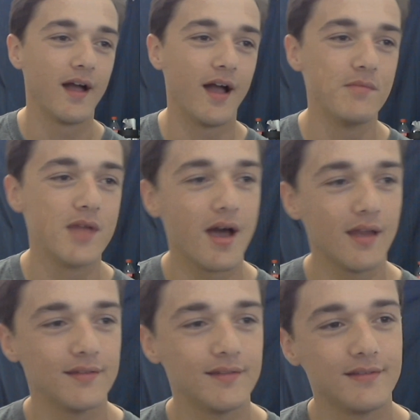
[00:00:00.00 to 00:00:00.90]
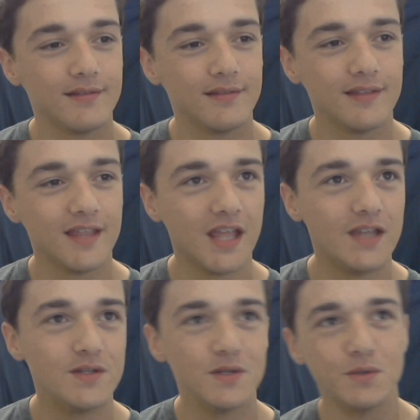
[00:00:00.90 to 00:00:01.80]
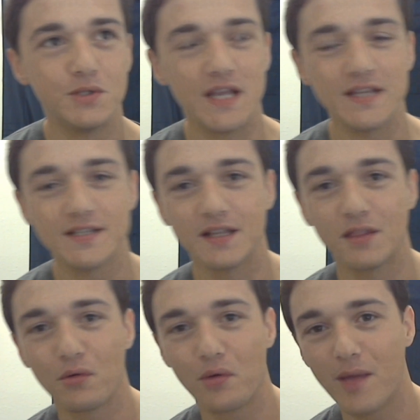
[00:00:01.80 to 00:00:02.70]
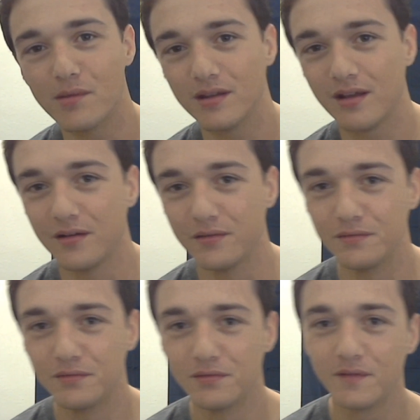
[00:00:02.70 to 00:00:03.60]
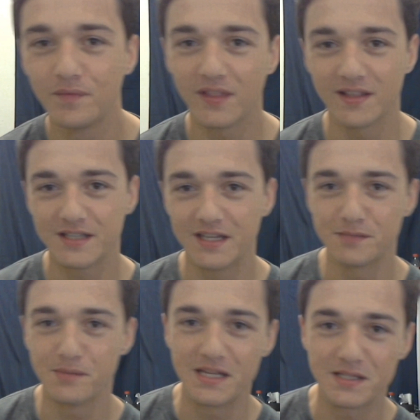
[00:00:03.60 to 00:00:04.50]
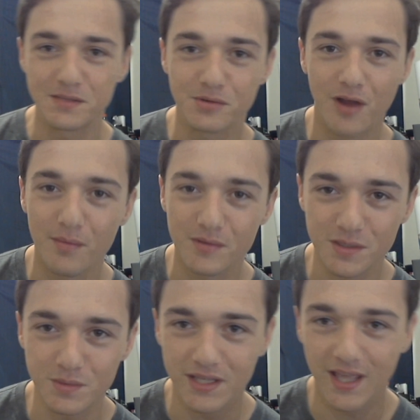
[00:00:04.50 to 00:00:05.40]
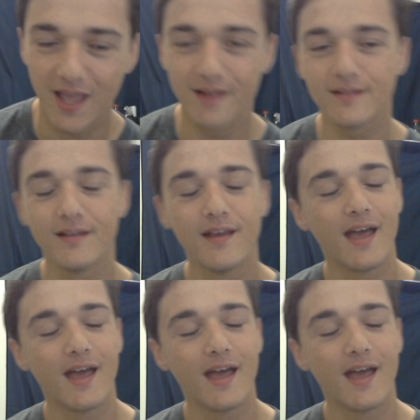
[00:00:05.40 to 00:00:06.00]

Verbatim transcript: I'm not into chasing the rabbit of let's get as many subscribers as we can.